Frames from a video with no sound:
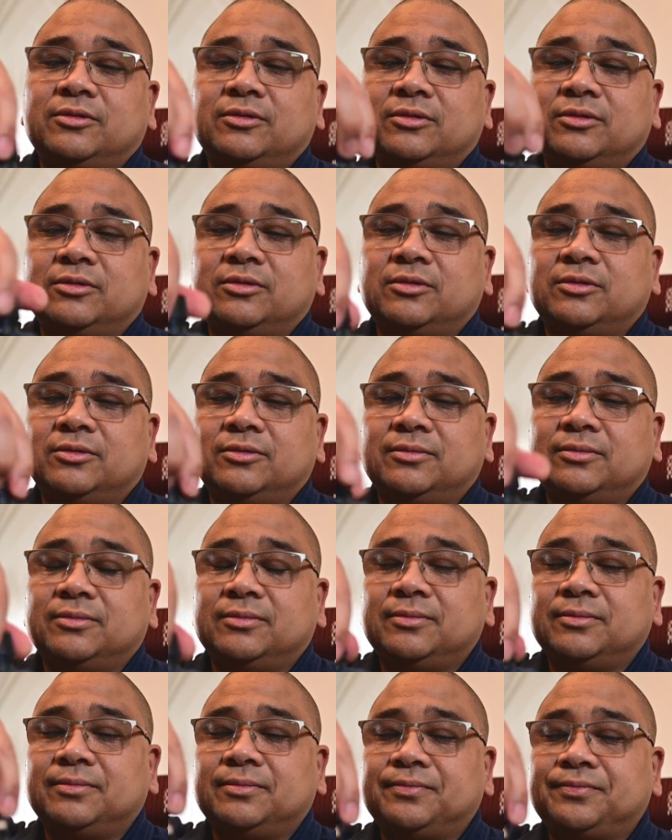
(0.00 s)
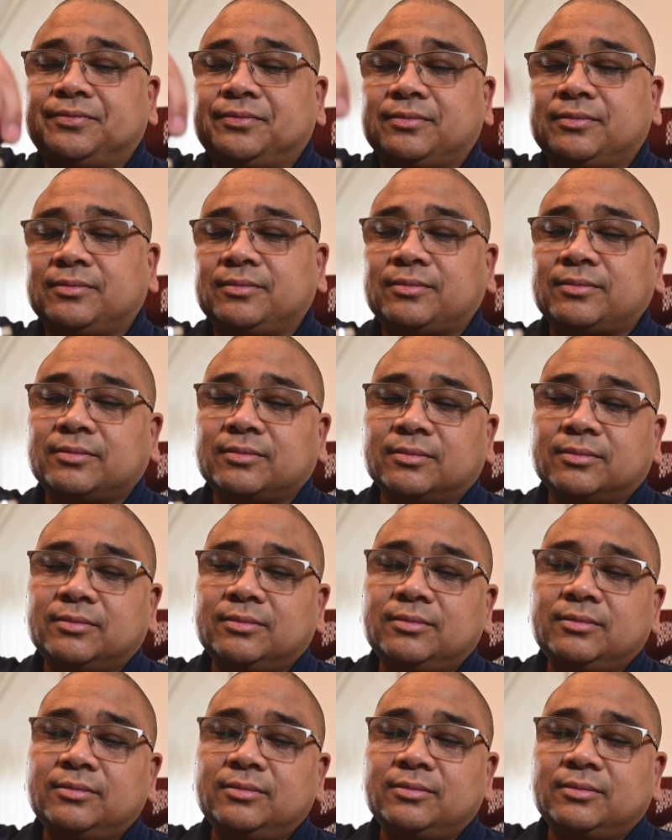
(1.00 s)

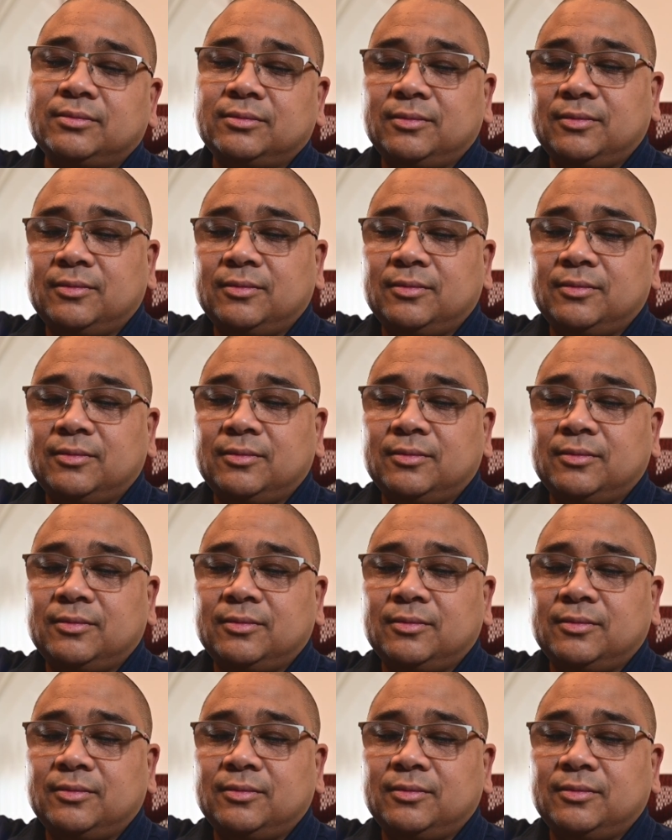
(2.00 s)
Nobody speaks.